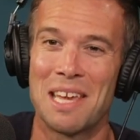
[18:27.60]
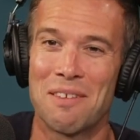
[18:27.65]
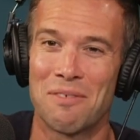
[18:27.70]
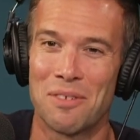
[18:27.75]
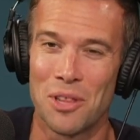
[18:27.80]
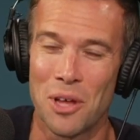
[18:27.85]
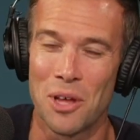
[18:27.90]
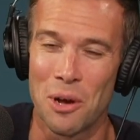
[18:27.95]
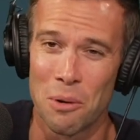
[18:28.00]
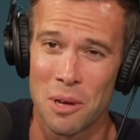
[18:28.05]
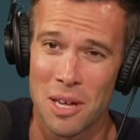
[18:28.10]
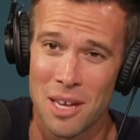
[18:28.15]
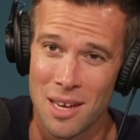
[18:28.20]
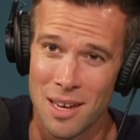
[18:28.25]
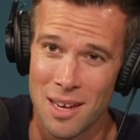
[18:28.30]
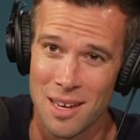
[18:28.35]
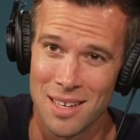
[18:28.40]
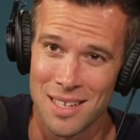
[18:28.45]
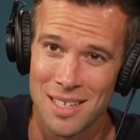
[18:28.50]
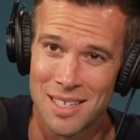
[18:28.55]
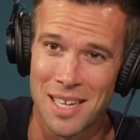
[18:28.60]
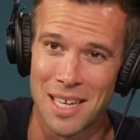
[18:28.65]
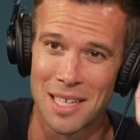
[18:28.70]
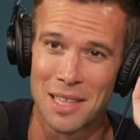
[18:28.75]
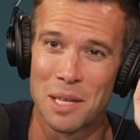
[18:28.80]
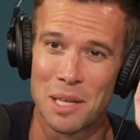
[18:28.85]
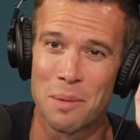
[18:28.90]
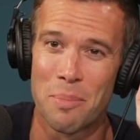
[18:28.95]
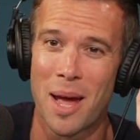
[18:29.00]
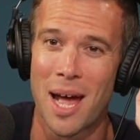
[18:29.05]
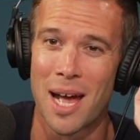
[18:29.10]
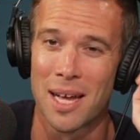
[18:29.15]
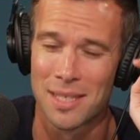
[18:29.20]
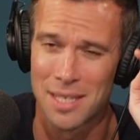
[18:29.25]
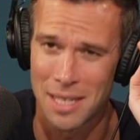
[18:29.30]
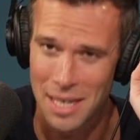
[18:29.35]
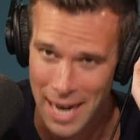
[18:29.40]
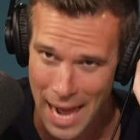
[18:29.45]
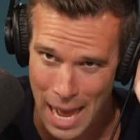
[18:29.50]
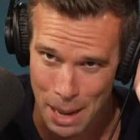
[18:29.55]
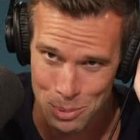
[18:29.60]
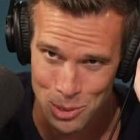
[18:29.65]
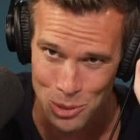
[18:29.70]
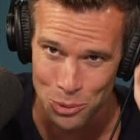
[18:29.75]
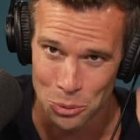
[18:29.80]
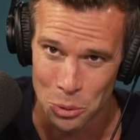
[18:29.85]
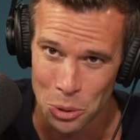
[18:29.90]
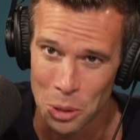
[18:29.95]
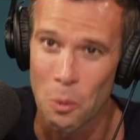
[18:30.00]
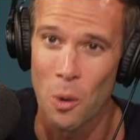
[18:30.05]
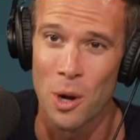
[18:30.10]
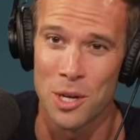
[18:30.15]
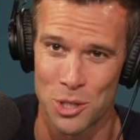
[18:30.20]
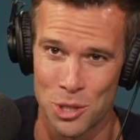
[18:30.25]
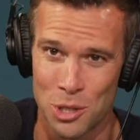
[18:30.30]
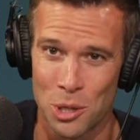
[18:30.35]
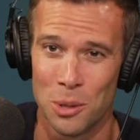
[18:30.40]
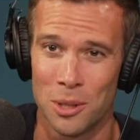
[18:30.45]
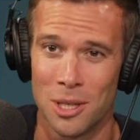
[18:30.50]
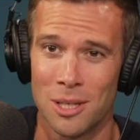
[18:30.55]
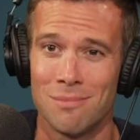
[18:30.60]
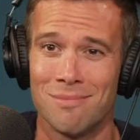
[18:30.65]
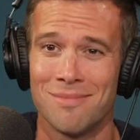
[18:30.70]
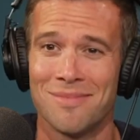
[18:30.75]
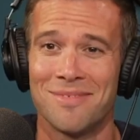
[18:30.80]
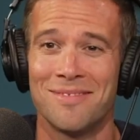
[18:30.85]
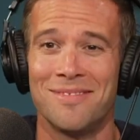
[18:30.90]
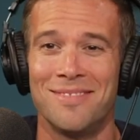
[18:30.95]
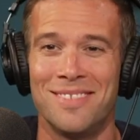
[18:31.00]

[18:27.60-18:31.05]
even though he said in the past that it absolutely was stolen.